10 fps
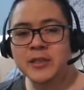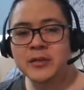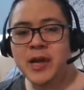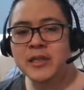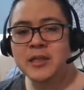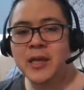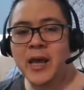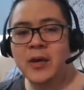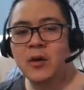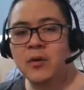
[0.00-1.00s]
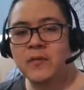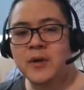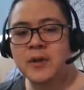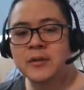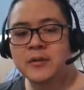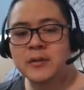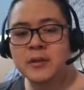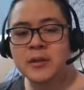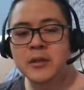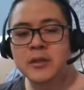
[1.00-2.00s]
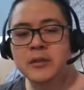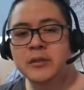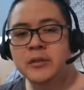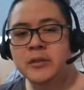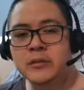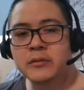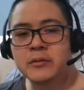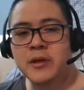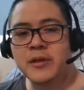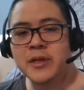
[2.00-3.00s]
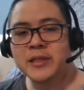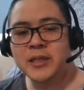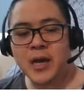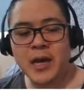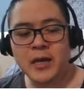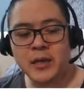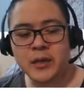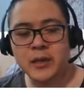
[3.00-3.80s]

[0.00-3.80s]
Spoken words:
to actually head over to this side.